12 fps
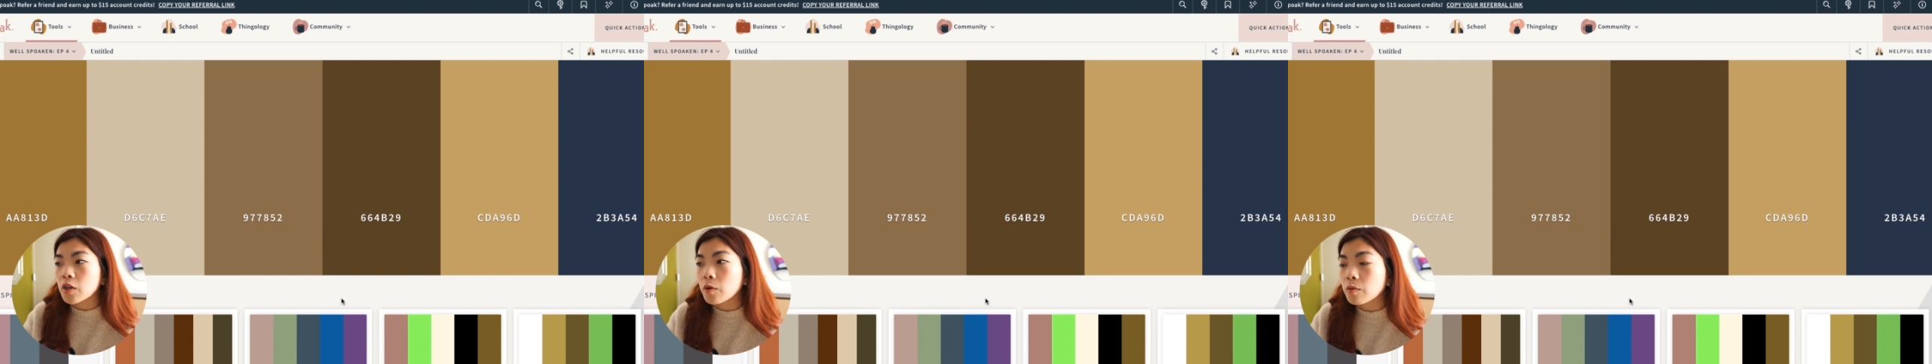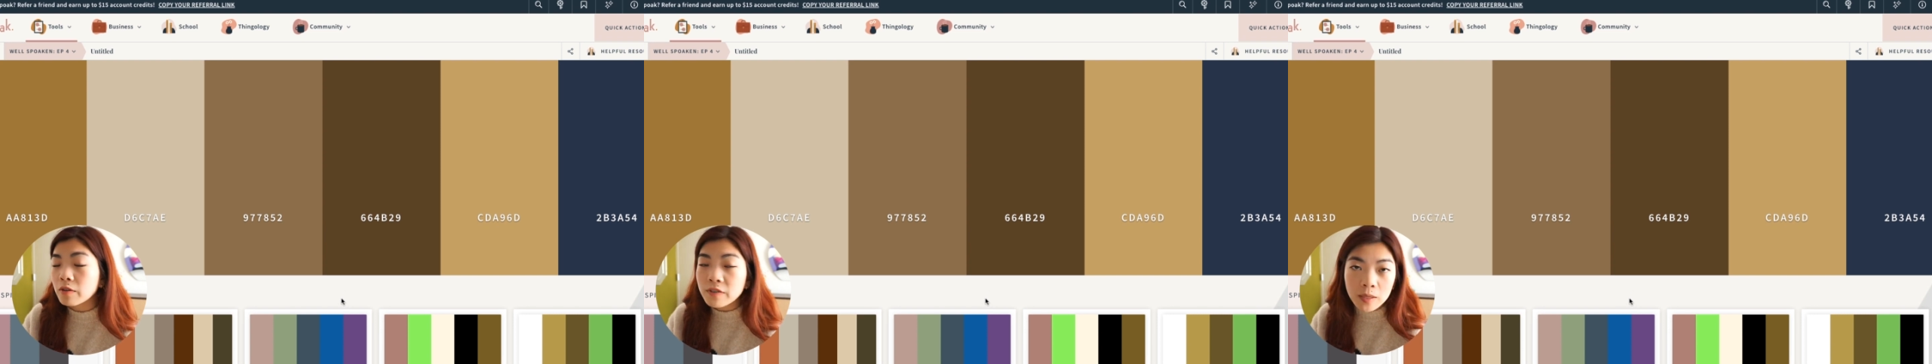
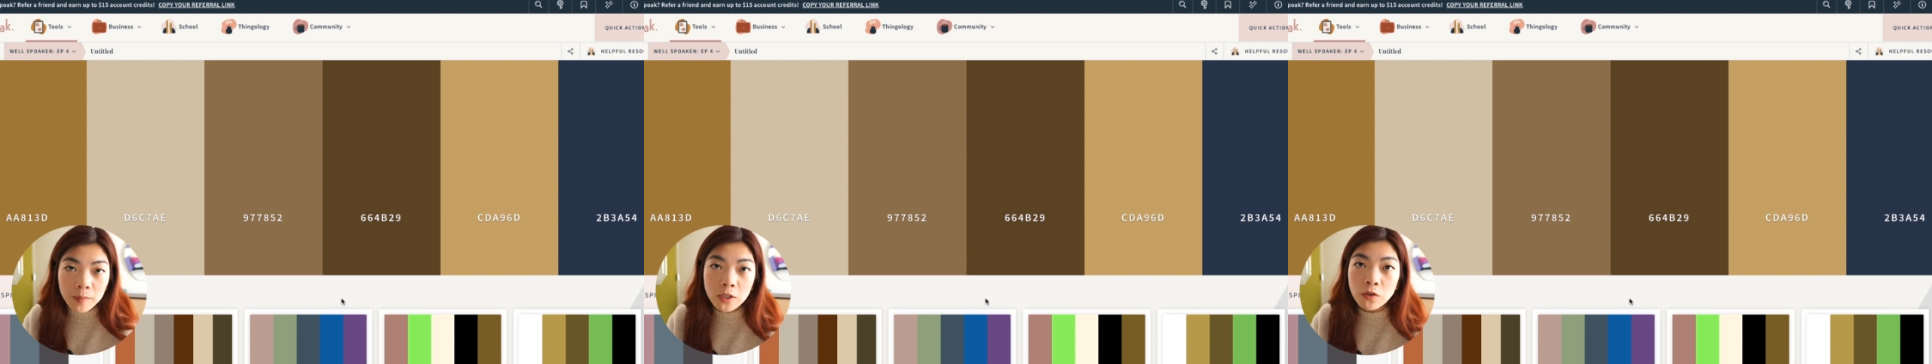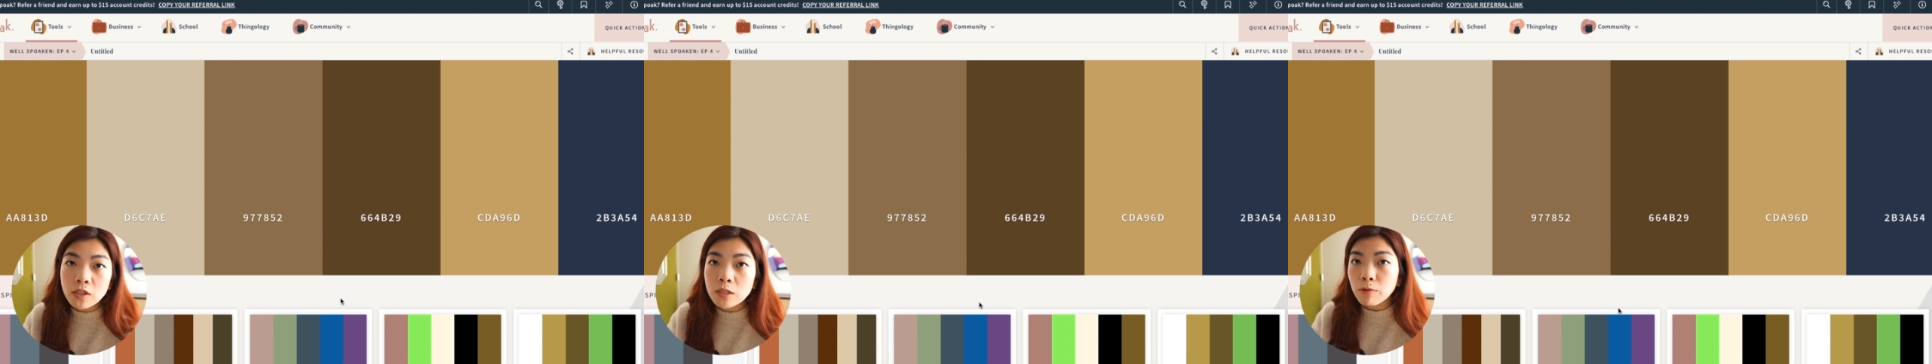So you've seen me
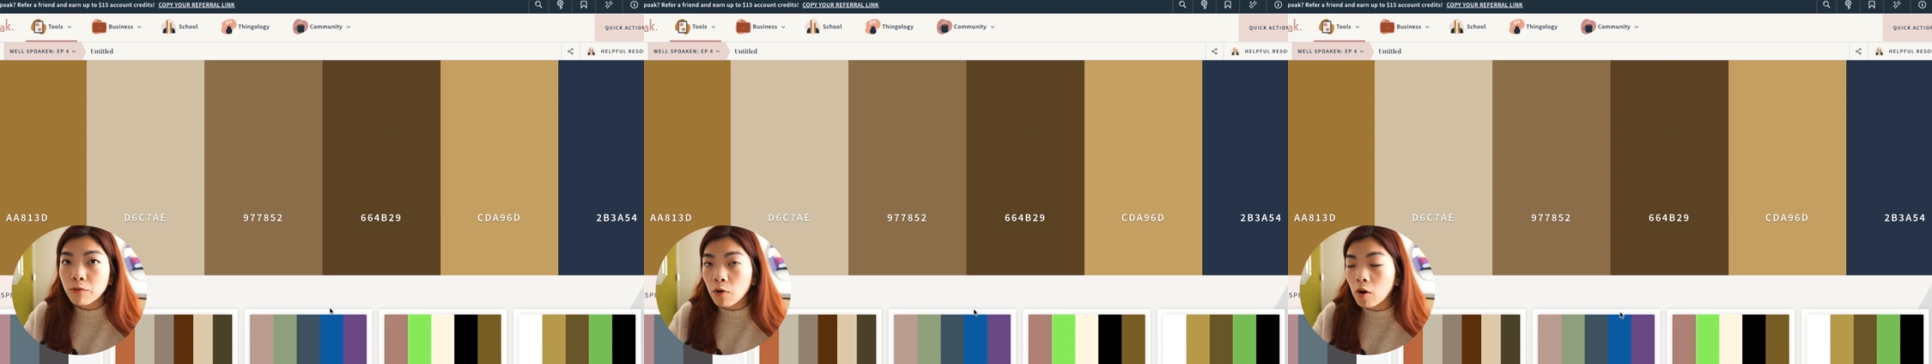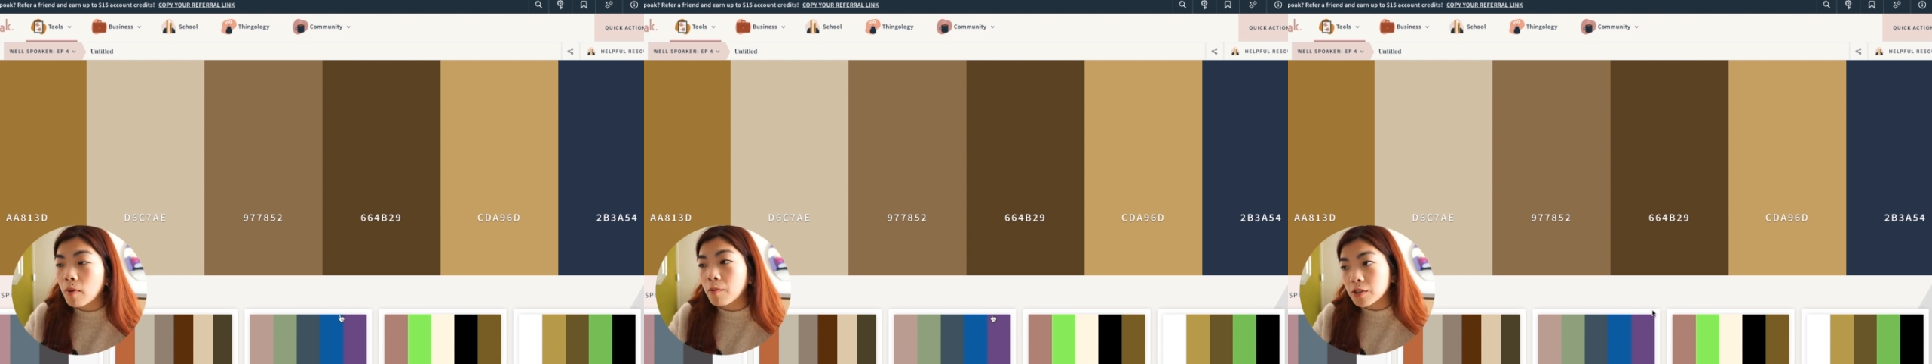do this
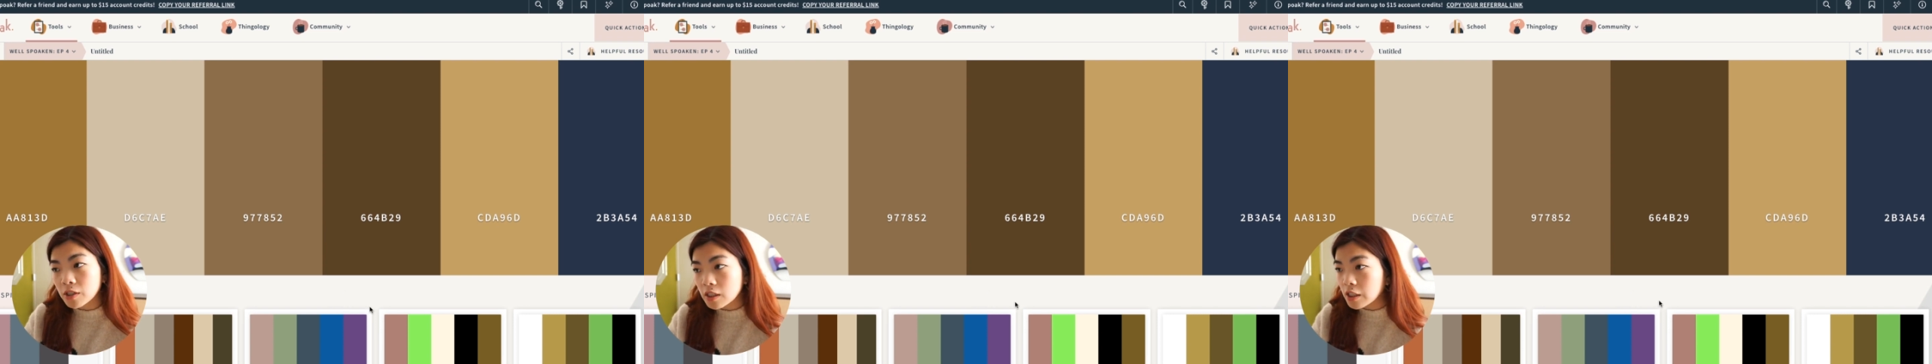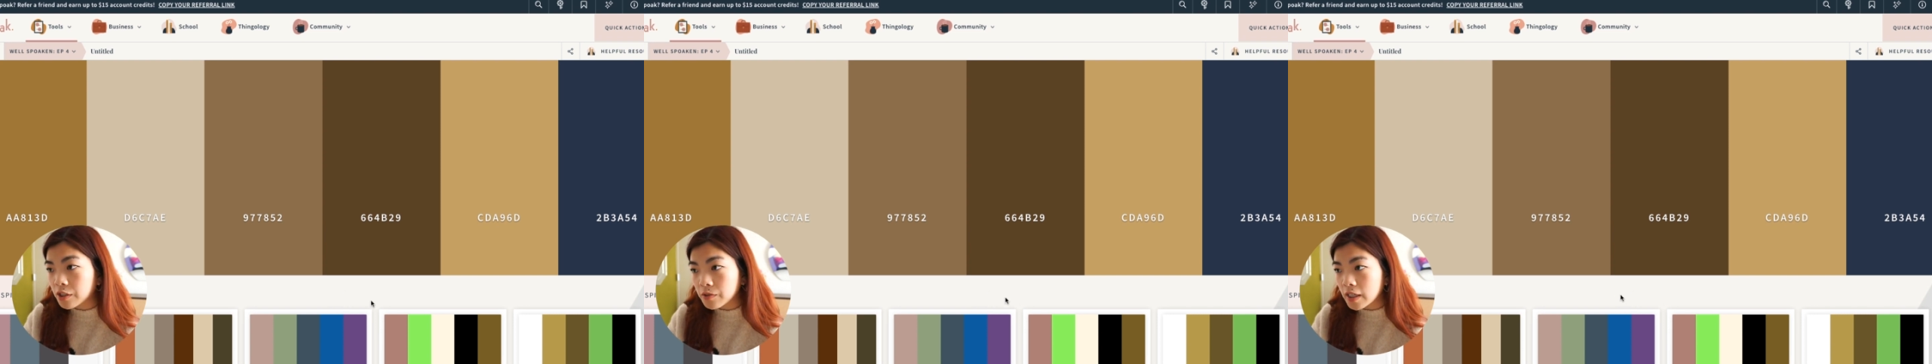before, but we're just
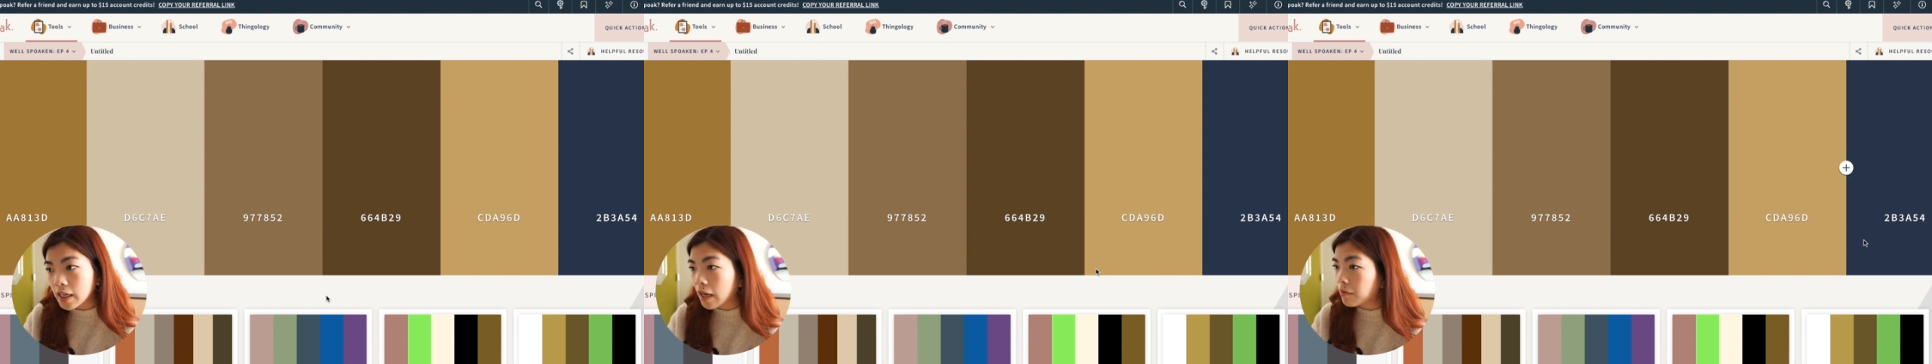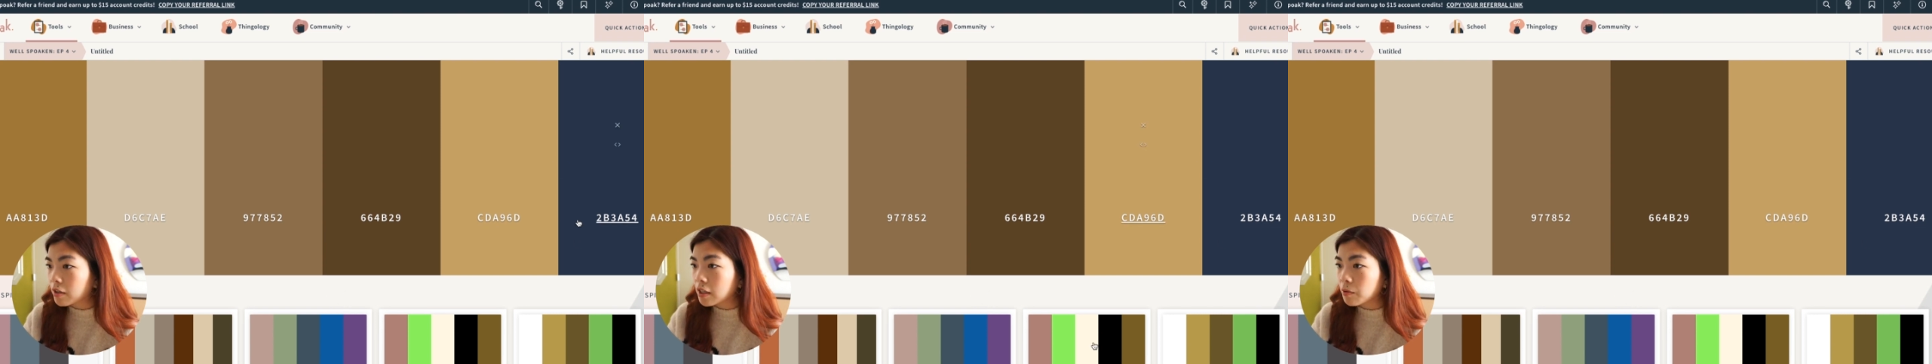gonna do it
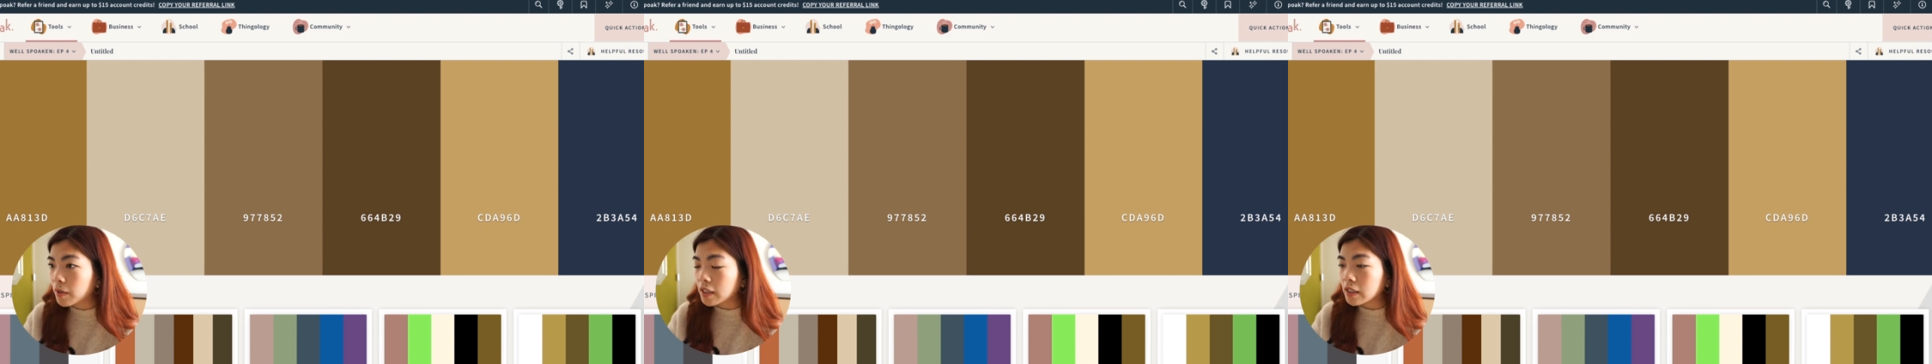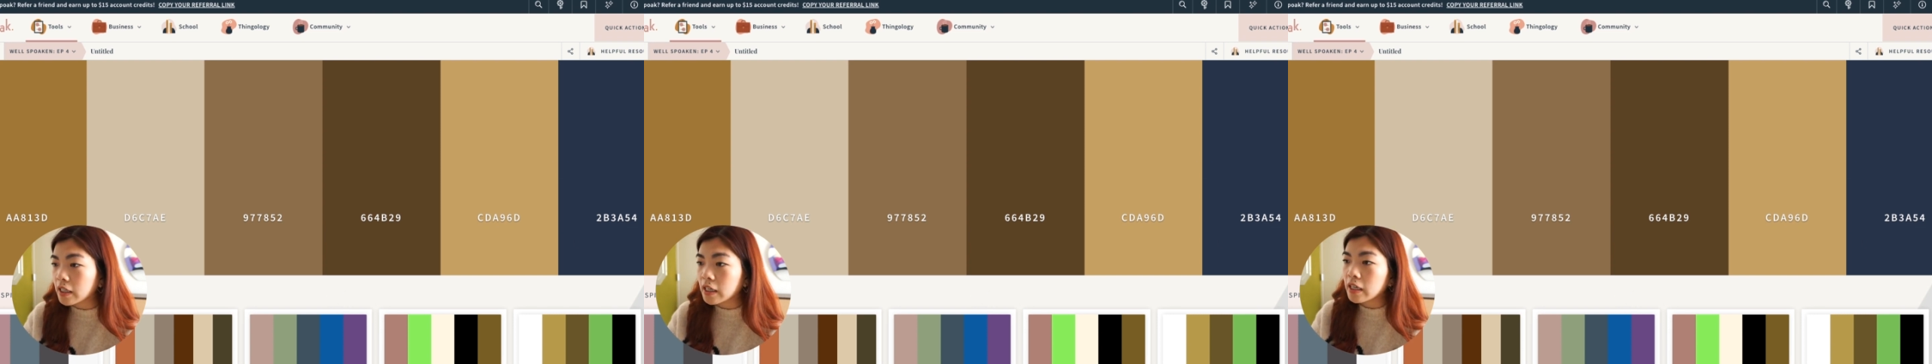again really
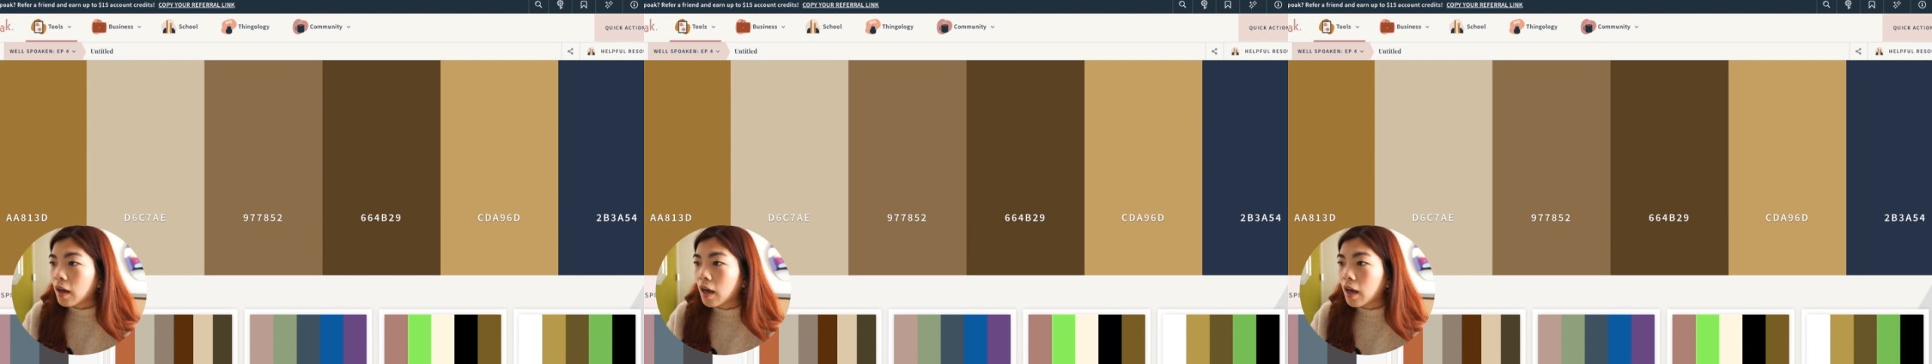quickly.